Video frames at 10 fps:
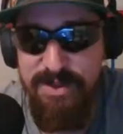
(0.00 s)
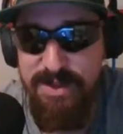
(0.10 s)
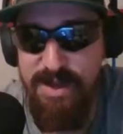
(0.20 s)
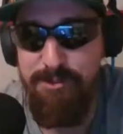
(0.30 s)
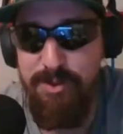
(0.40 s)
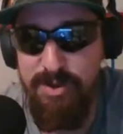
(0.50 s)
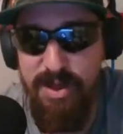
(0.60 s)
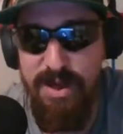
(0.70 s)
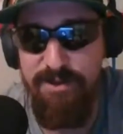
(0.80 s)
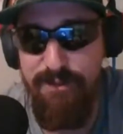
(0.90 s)
that I put a
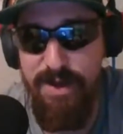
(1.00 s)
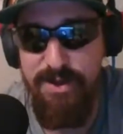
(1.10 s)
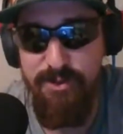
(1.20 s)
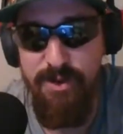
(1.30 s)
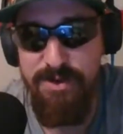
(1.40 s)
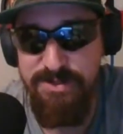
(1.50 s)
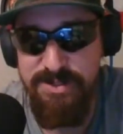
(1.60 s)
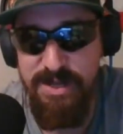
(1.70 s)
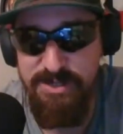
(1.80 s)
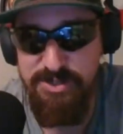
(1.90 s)
lot of value on, is
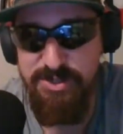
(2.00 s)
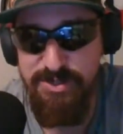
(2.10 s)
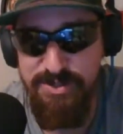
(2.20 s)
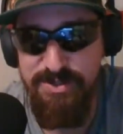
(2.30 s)
texture.